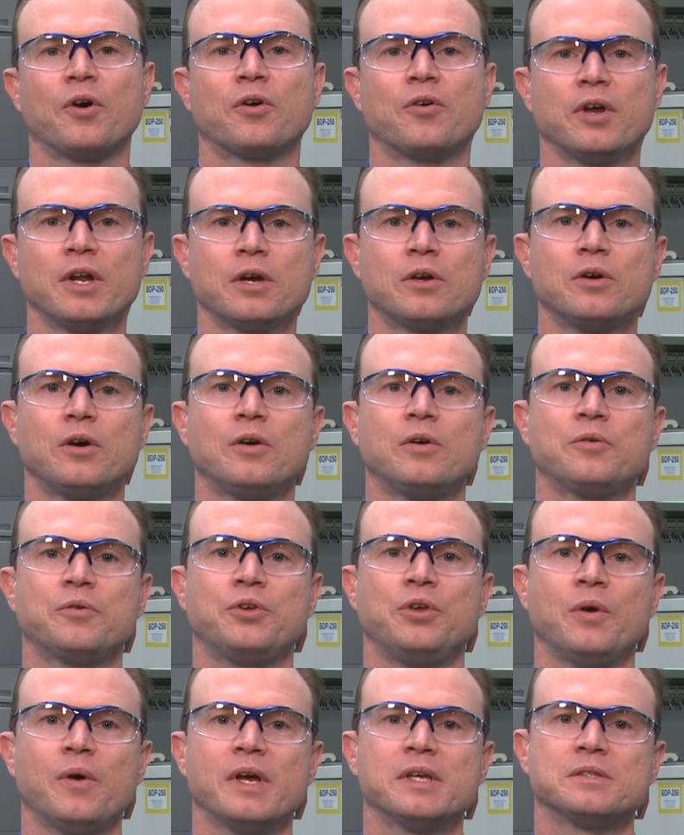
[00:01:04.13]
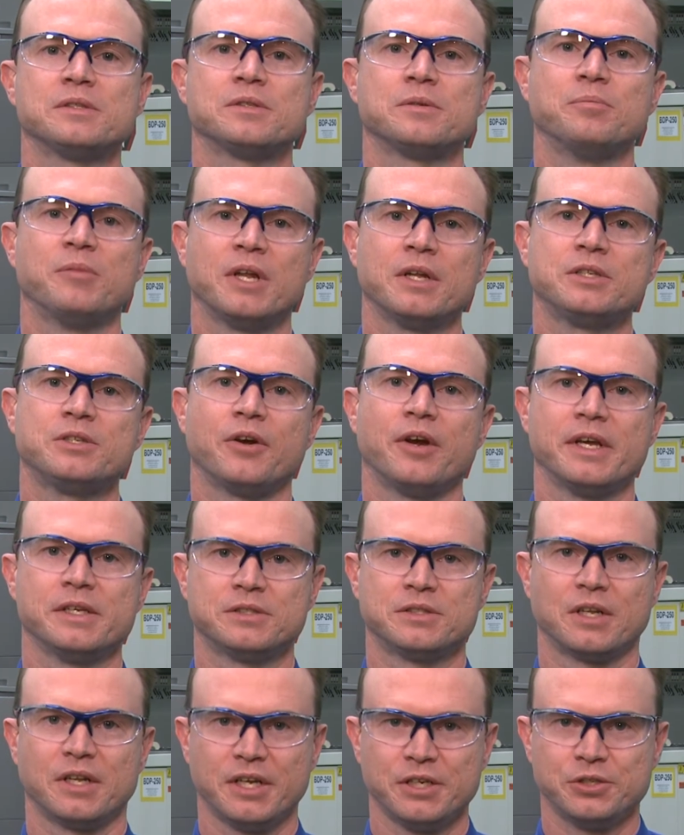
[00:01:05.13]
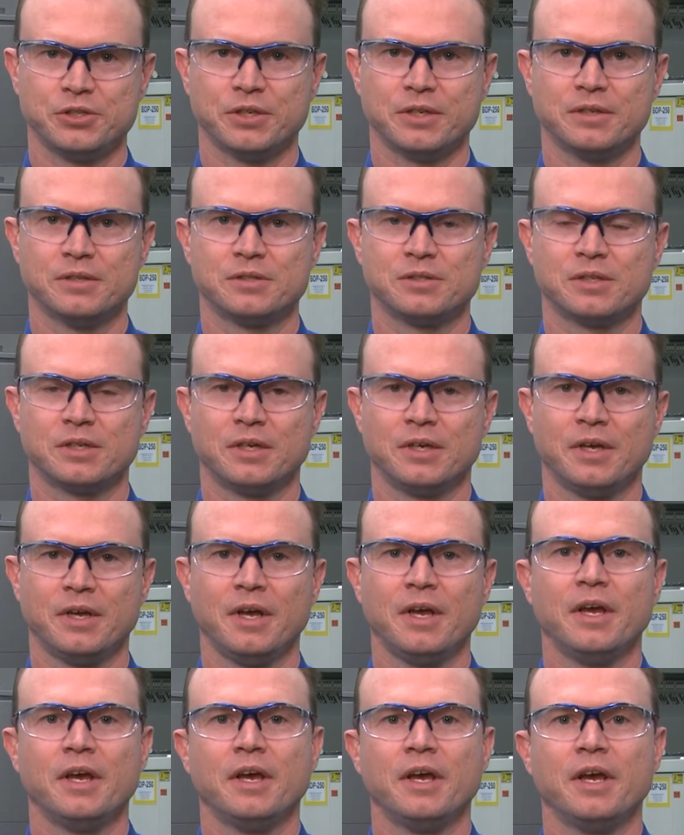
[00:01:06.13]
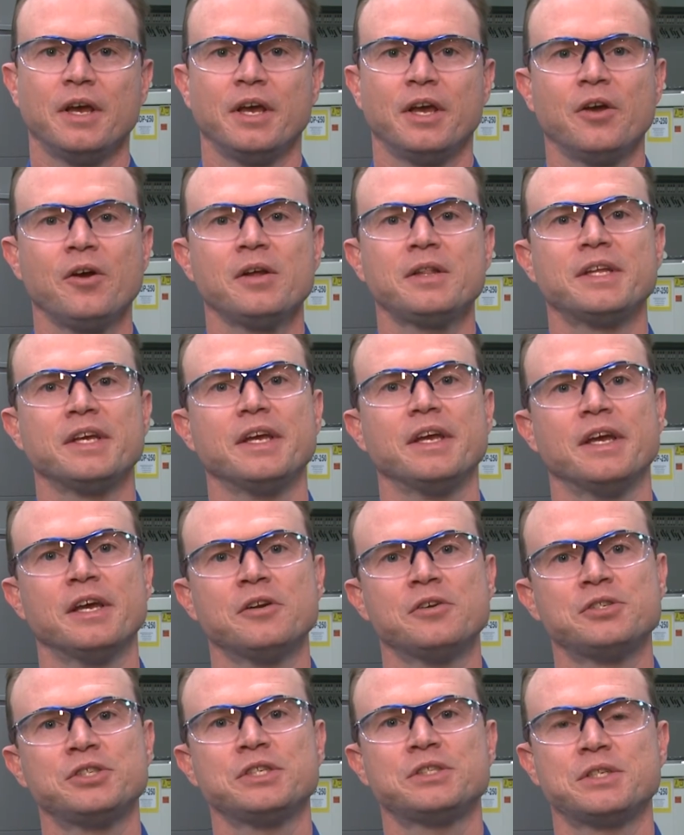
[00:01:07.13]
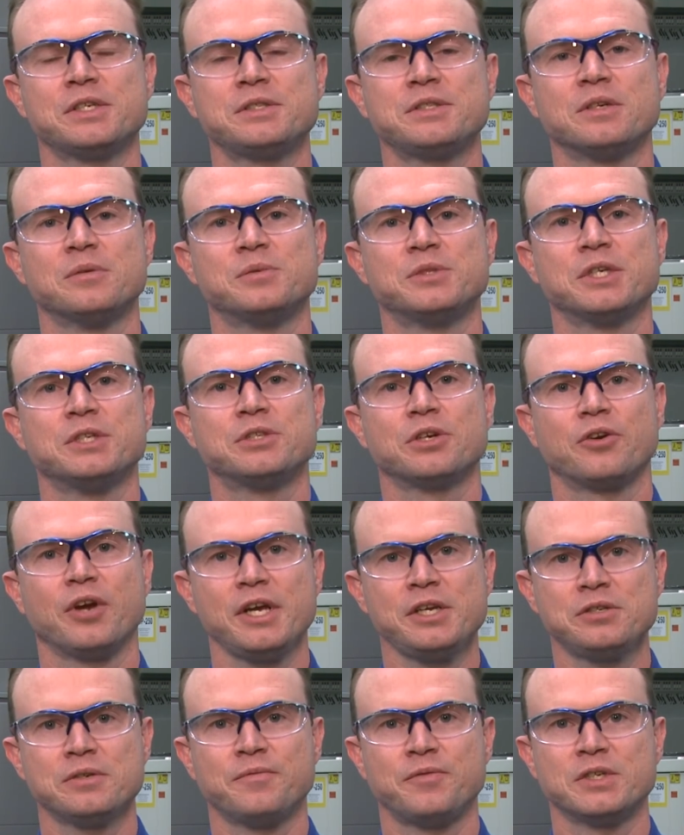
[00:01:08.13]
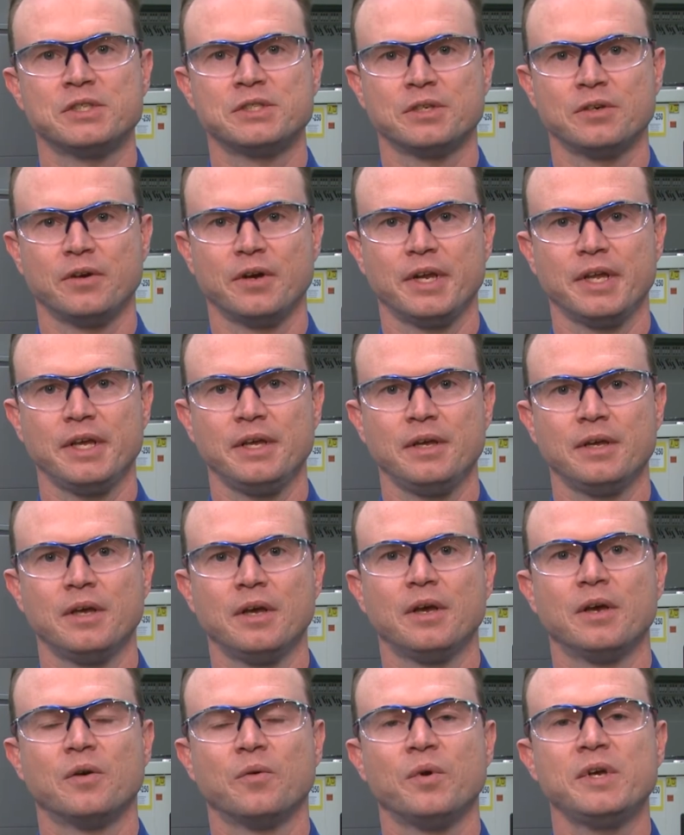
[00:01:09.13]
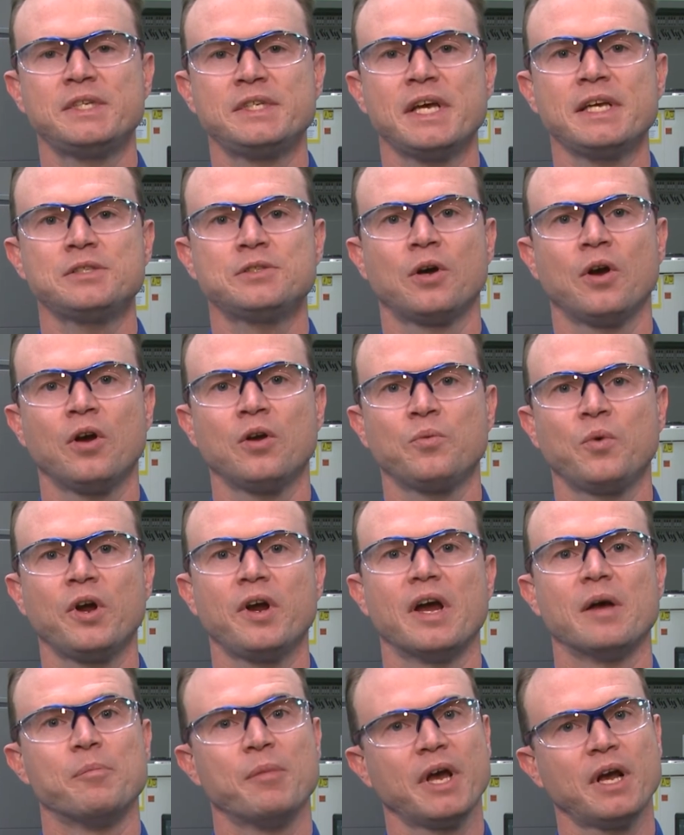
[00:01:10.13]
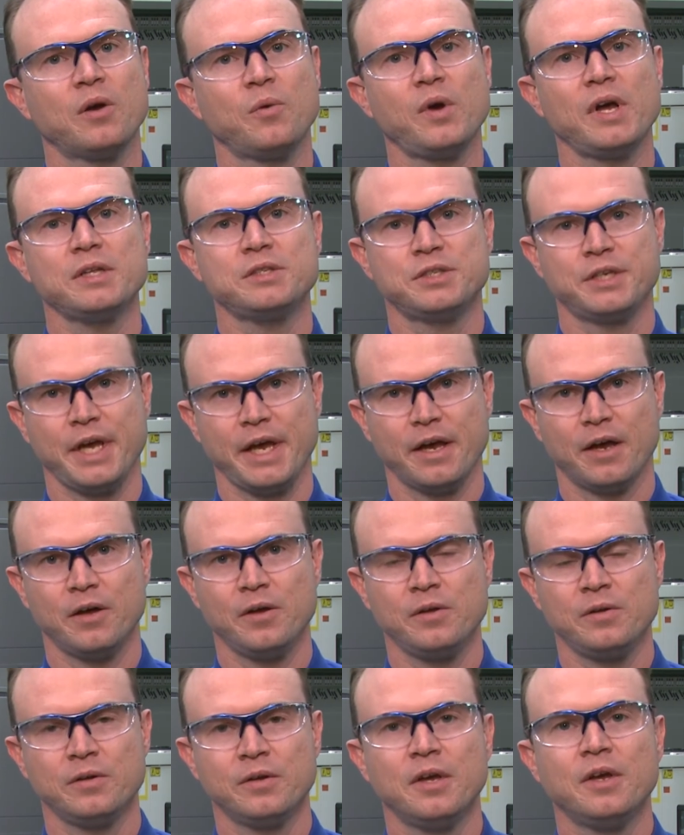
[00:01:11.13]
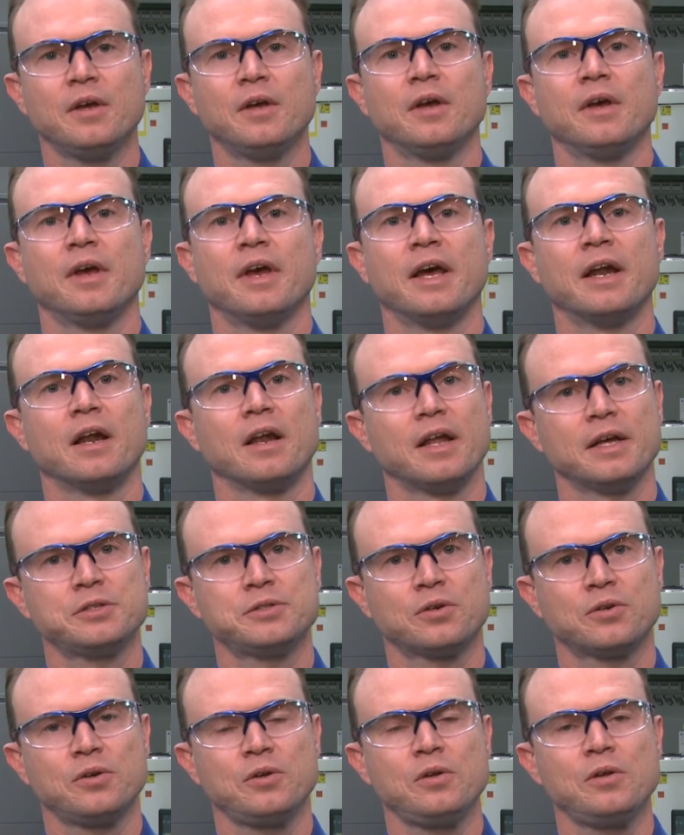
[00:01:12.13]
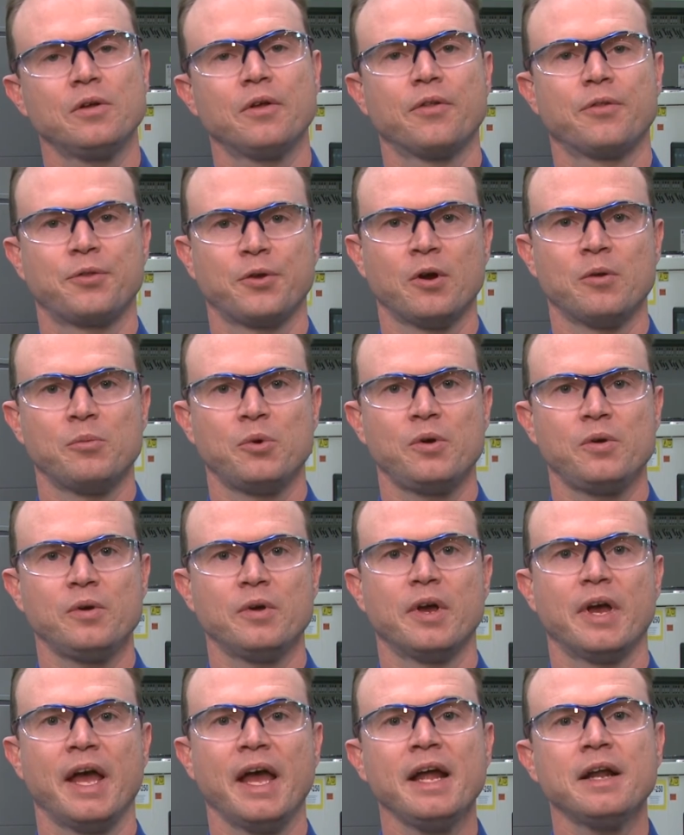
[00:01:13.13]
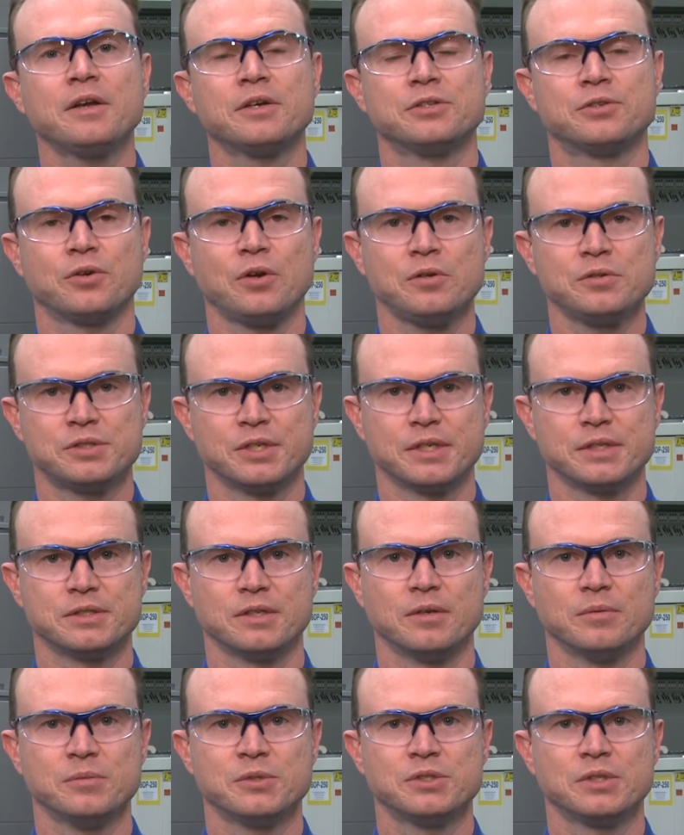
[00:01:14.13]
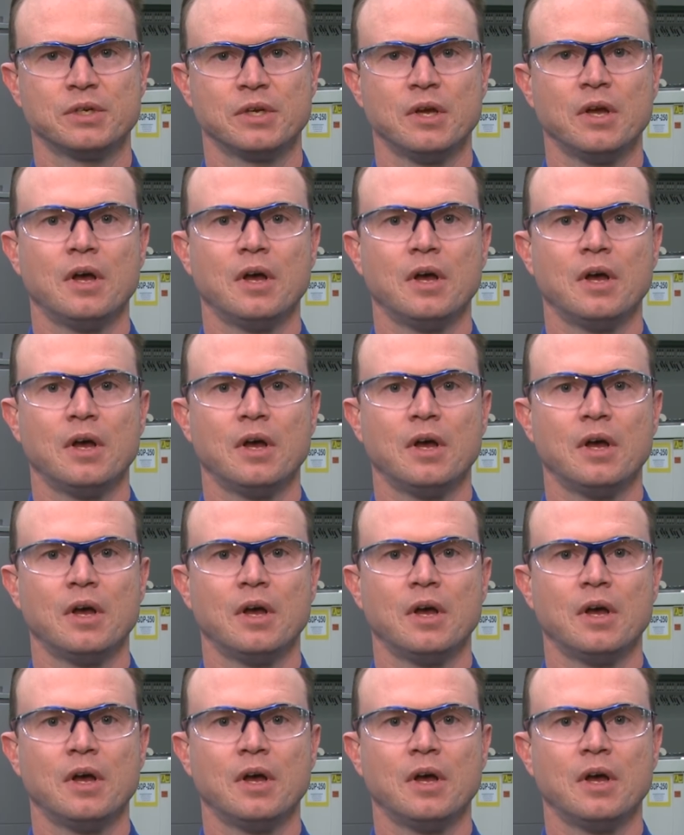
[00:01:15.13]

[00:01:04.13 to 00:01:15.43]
critical U.S. military installations. Here at the Energy Systems Integration Facility, we test hardware at megawatt scale in electrical, thermal, and control systems,